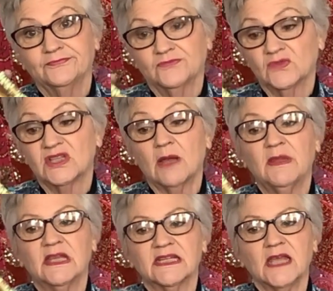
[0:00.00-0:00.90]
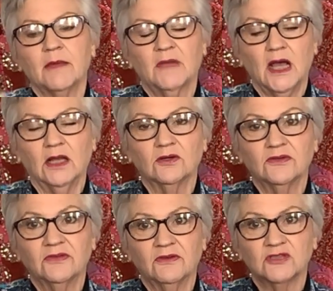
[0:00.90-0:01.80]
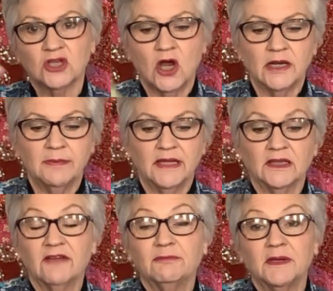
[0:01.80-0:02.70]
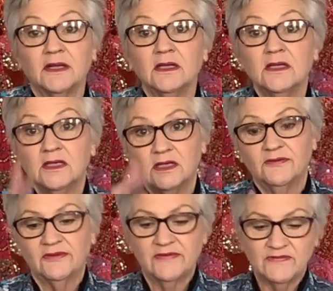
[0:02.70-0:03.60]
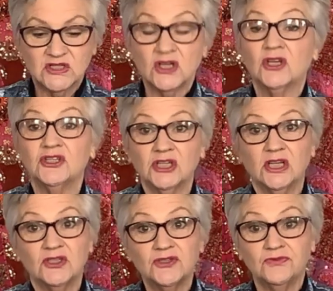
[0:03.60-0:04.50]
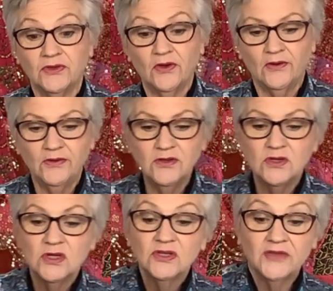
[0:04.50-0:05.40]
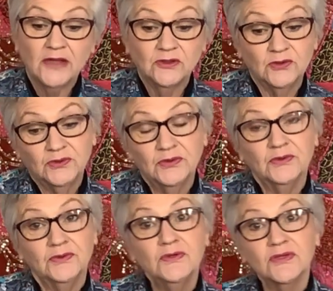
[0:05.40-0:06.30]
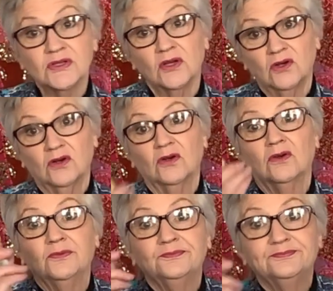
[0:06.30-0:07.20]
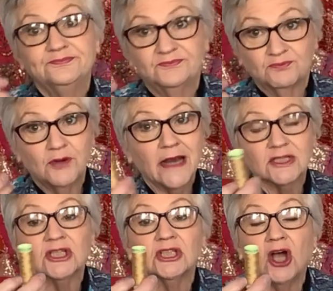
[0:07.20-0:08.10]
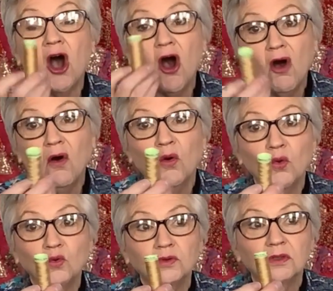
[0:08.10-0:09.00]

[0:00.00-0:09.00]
some in the same colour of a tiny bit left, but if you've ever sewn jeans, you know that you use practically a whole